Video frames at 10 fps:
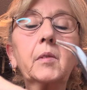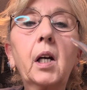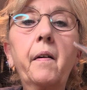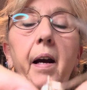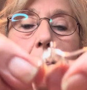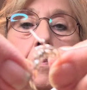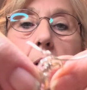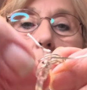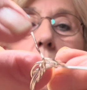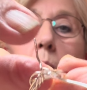All right,
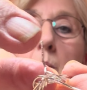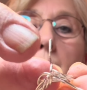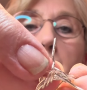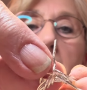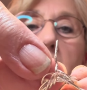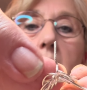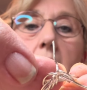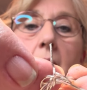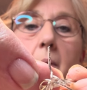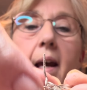so see
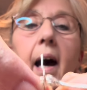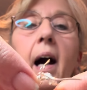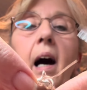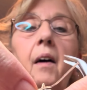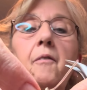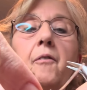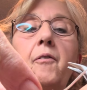how we have